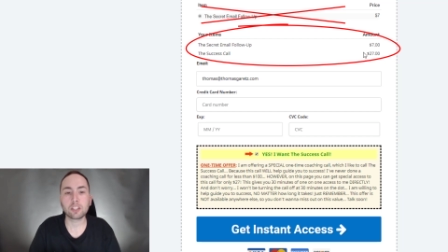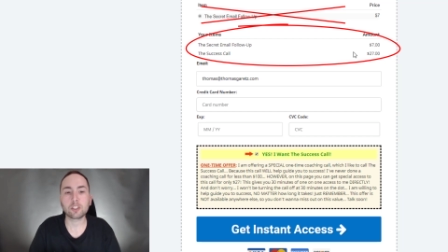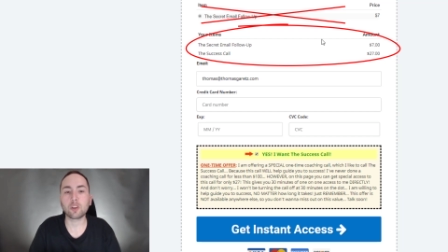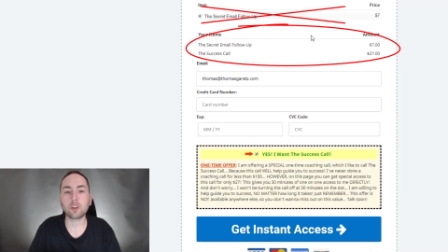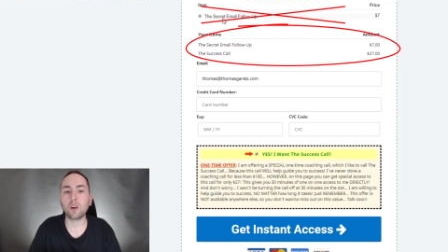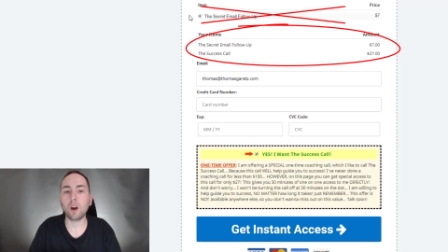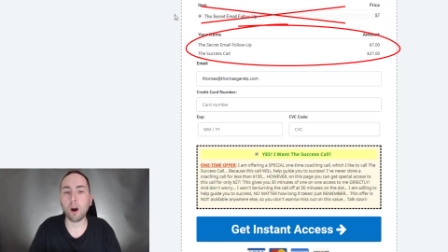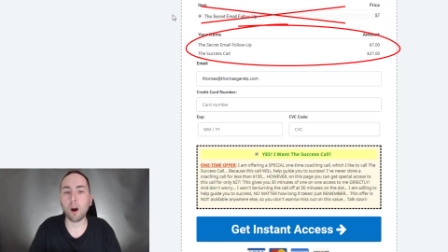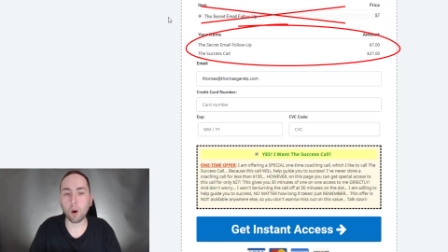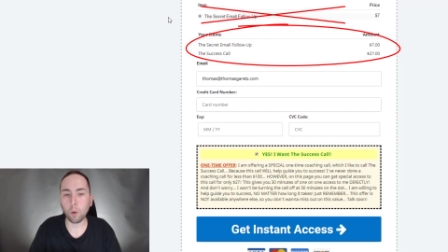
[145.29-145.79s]

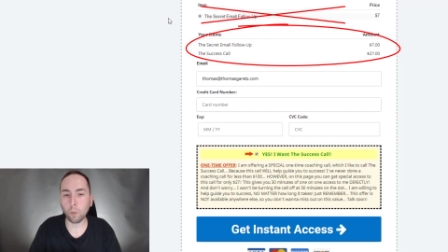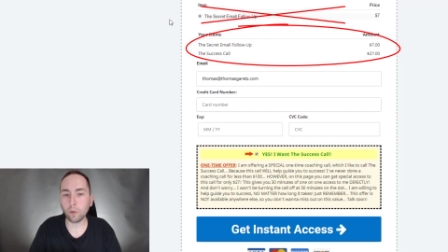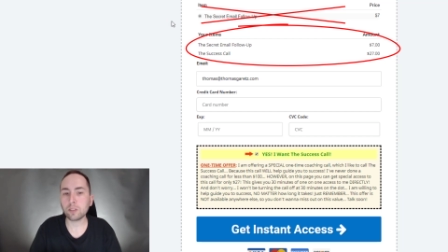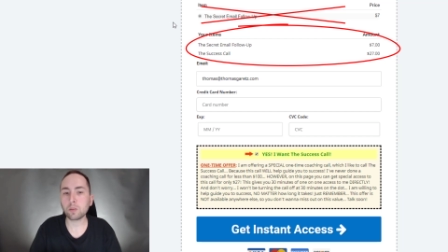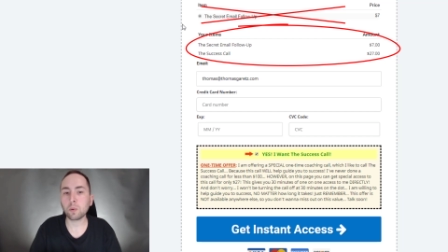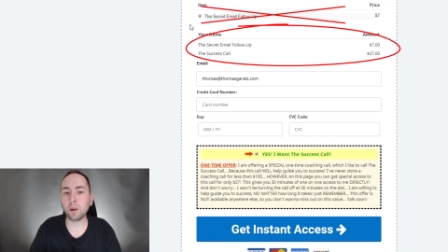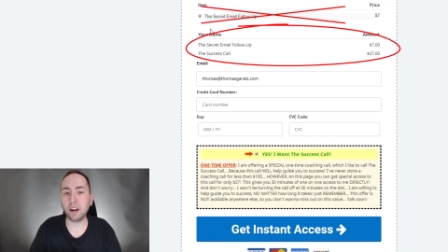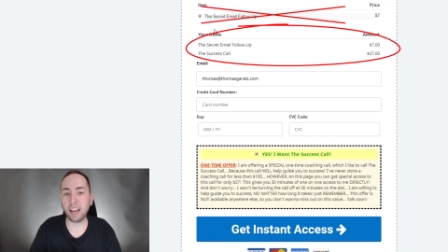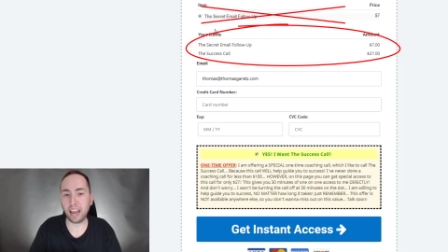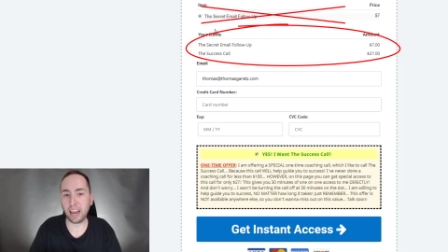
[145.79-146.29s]
So you
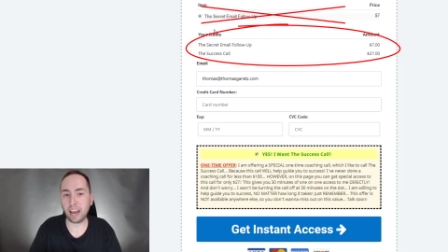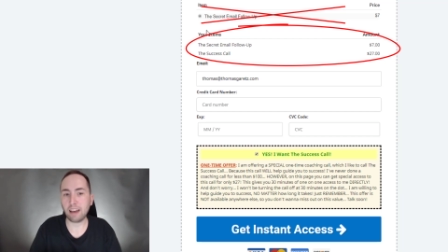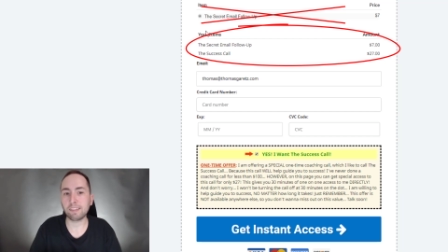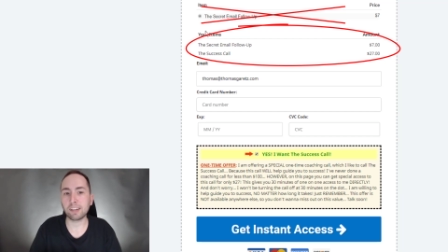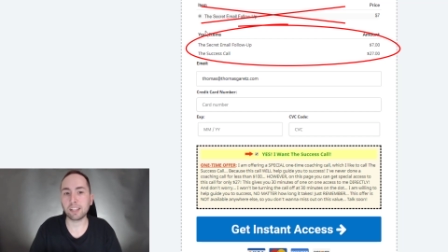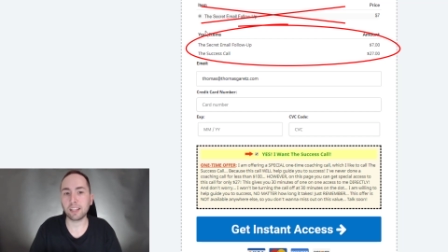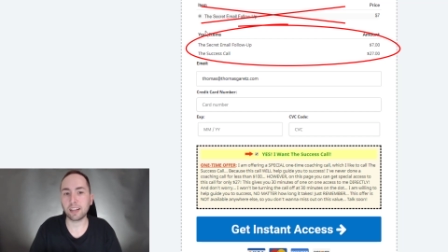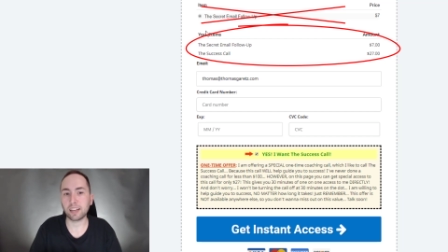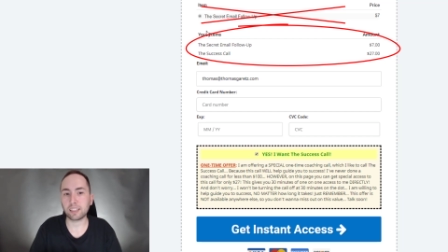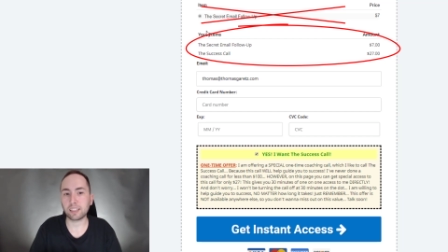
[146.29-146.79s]
always want to
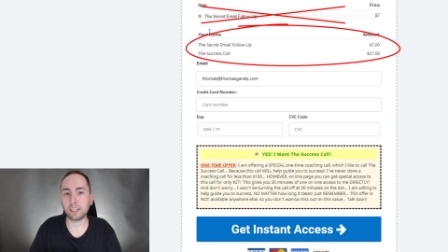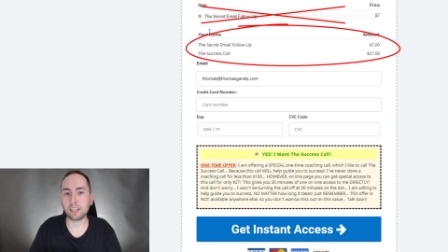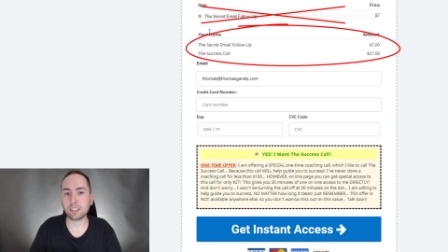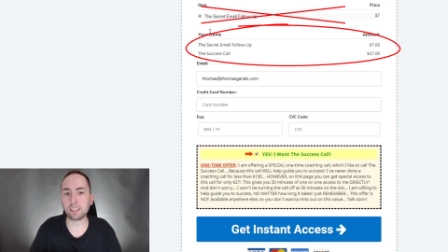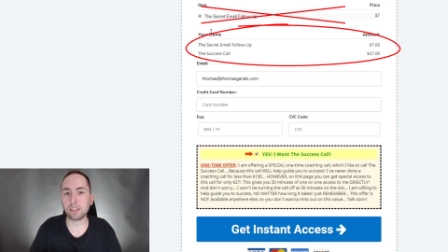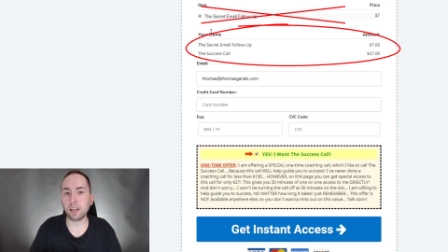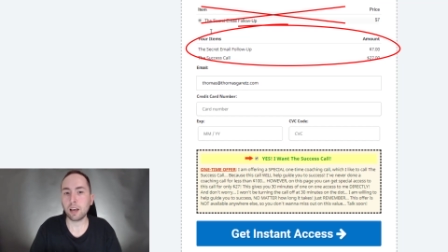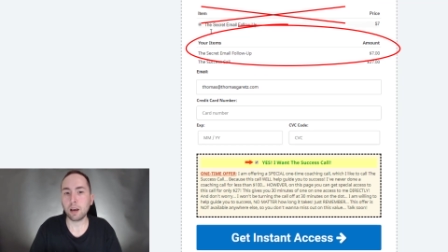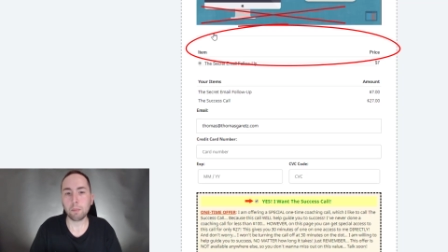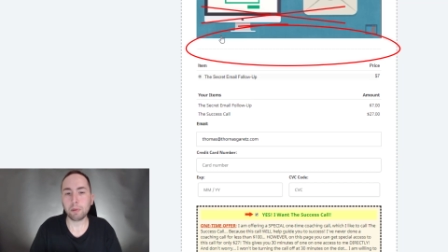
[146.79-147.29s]
have it like
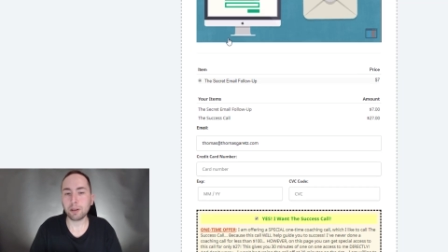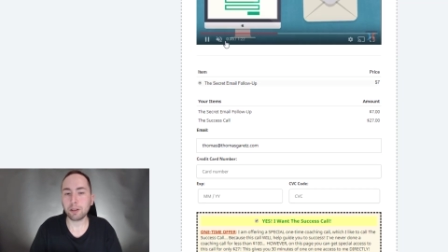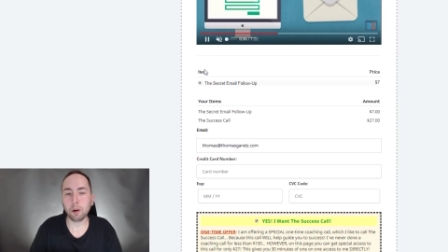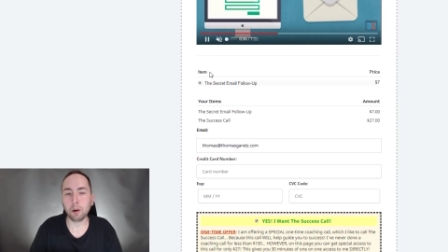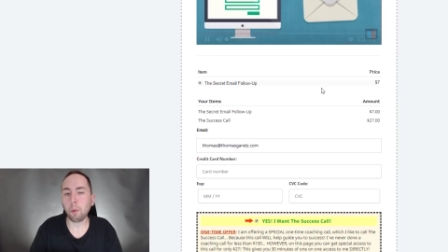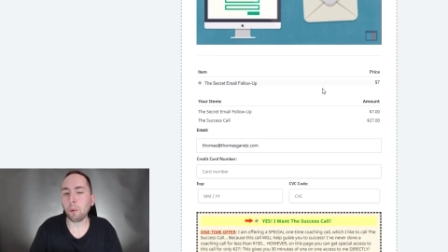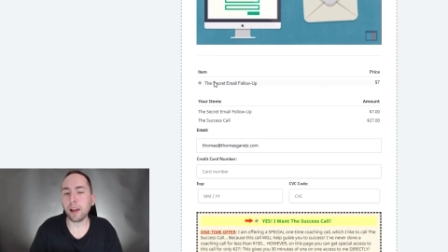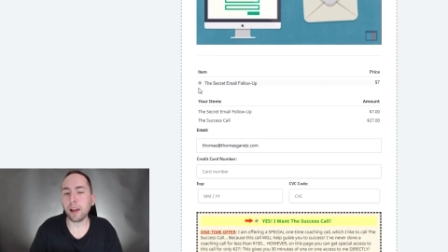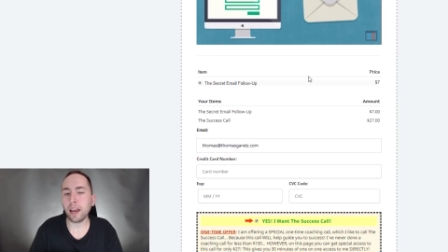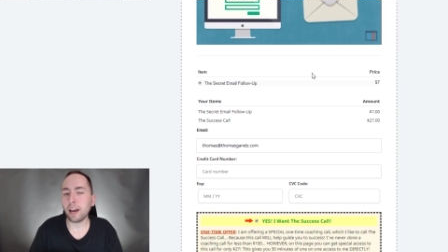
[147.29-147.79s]
this, but you
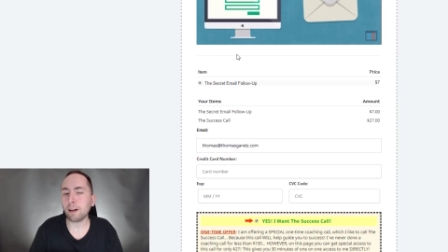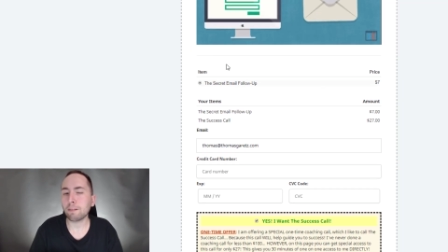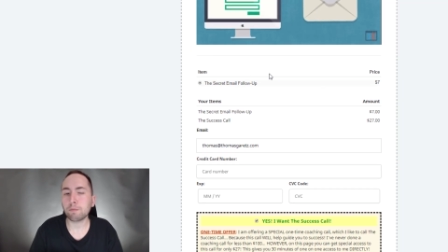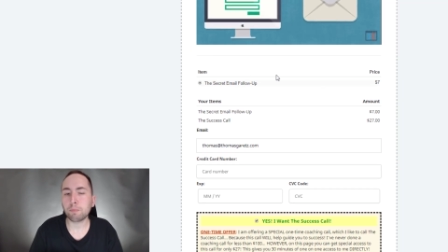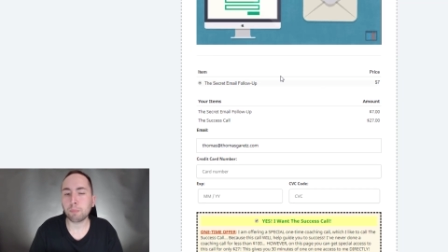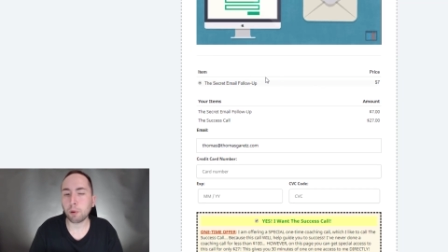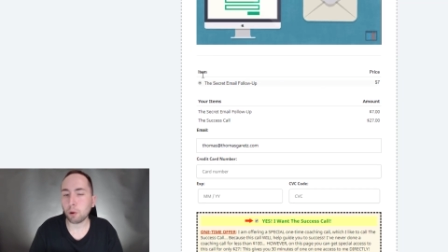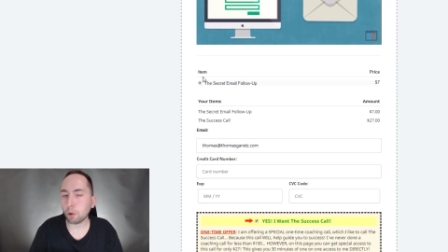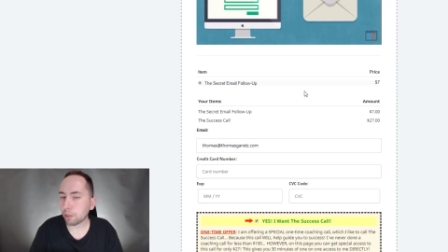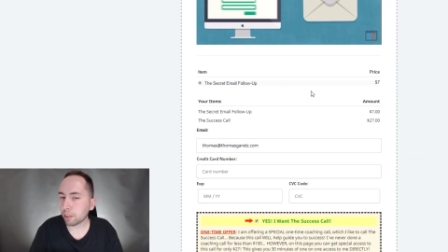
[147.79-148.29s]
don't want to
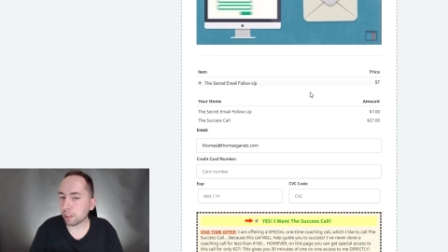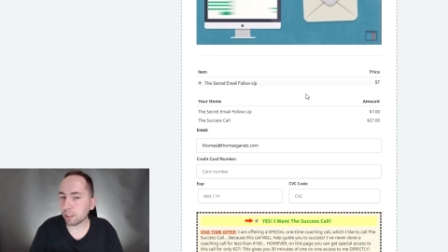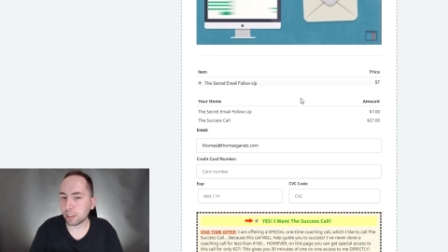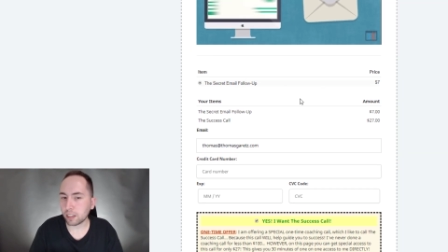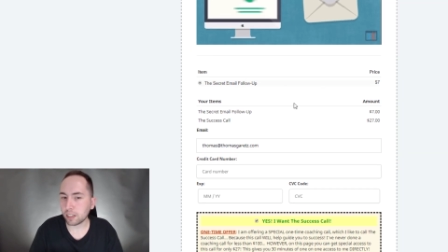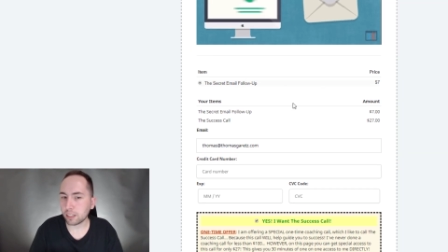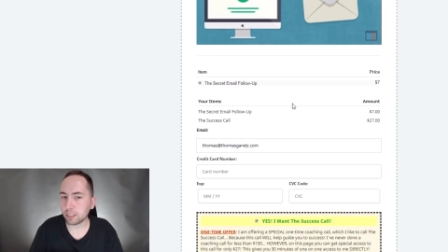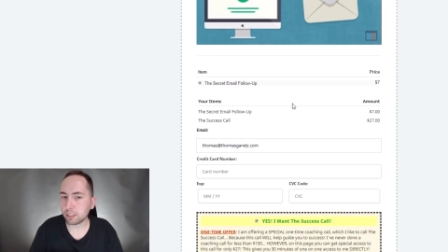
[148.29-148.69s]
have both of